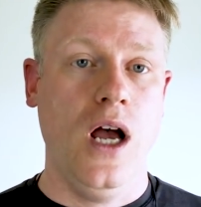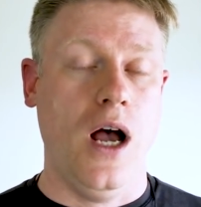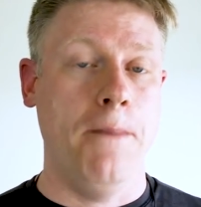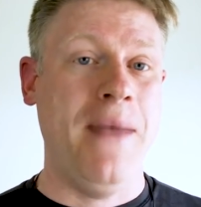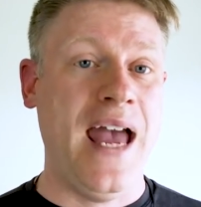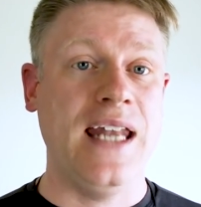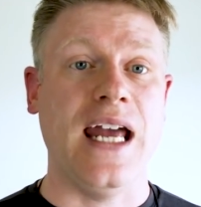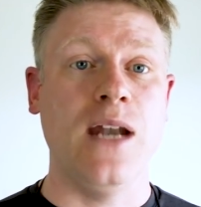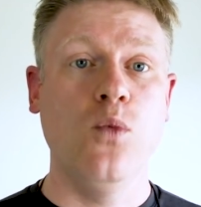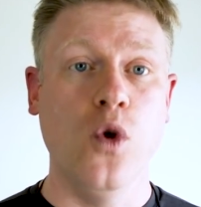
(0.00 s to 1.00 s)
uh, men
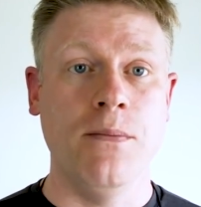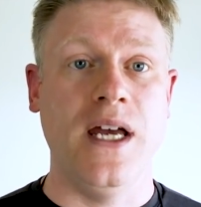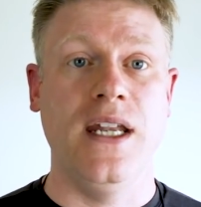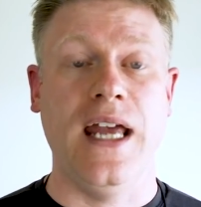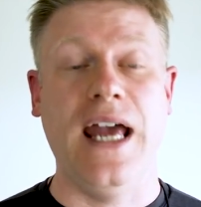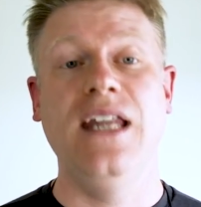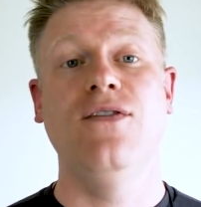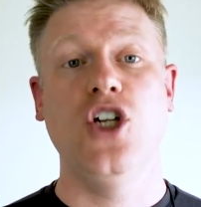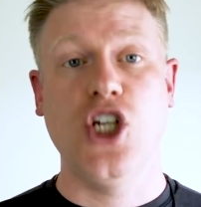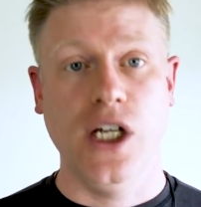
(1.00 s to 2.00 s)
and women, and
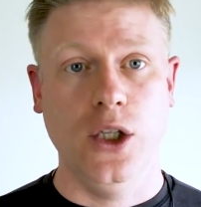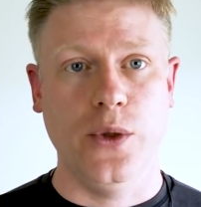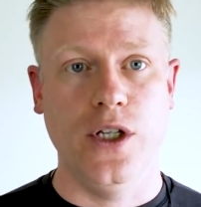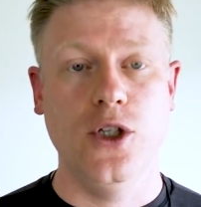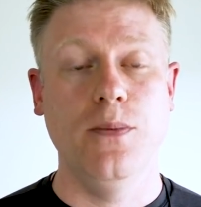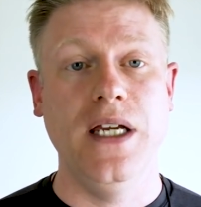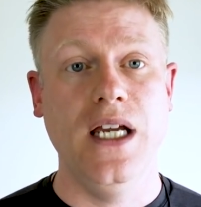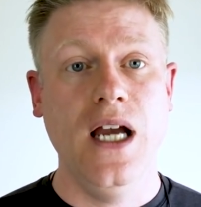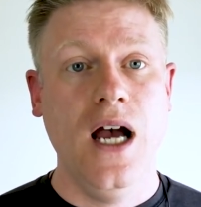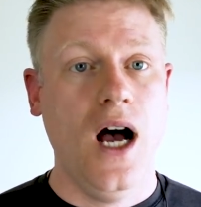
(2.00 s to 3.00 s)
even children to
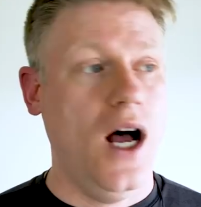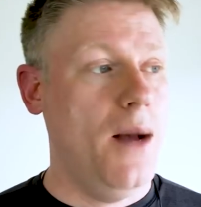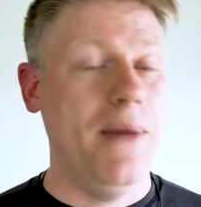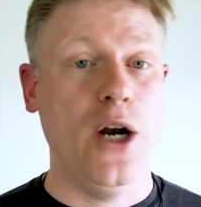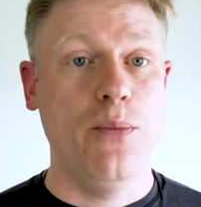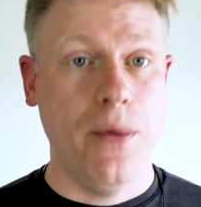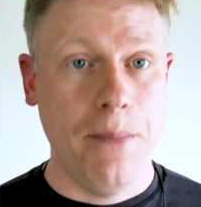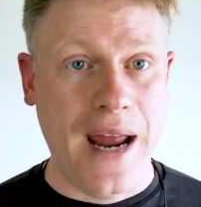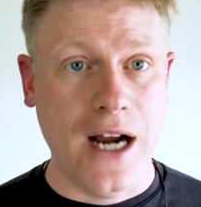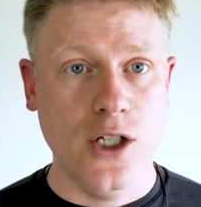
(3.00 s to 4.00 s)
be uh, better
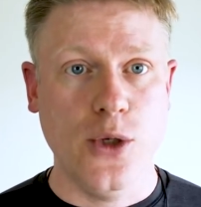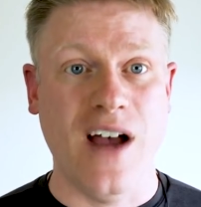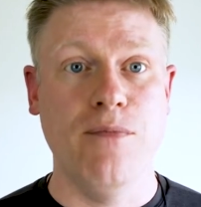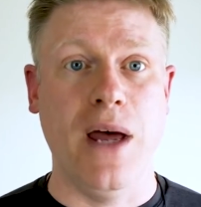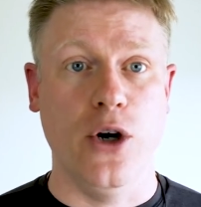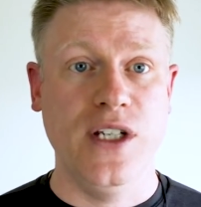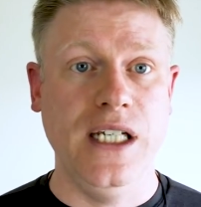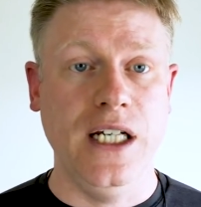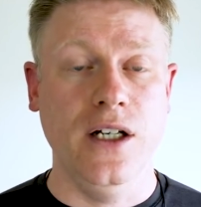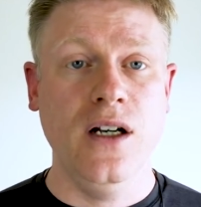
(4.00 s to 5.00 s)
prepared, to have better
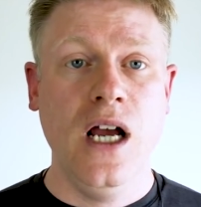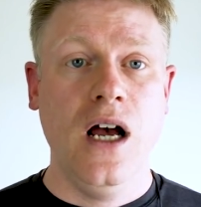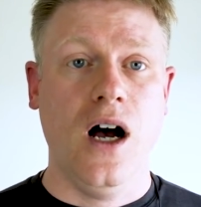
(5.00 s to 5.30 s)
gear.